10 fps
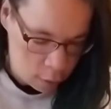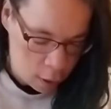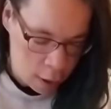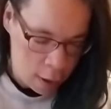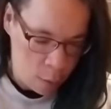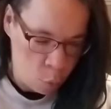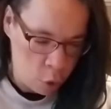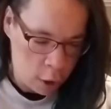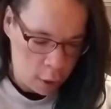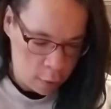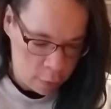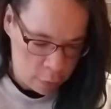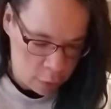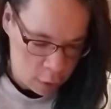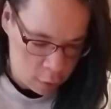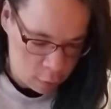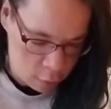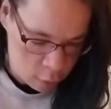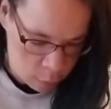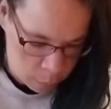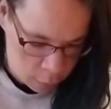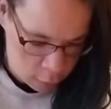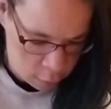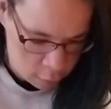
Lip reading: I am working on this on a piece